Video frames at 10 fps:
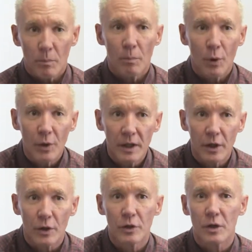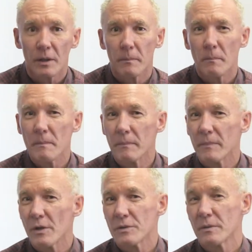pretty good.
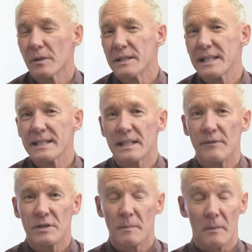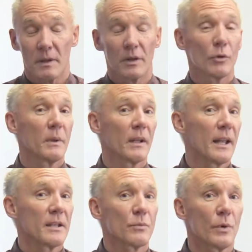The sensitivity is maybe a little bit
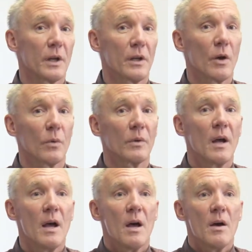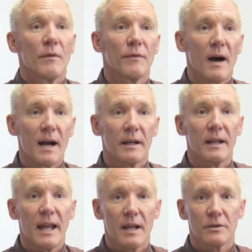less where you don't
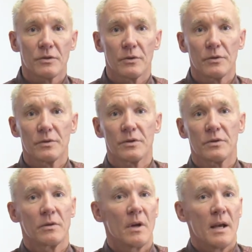find cancers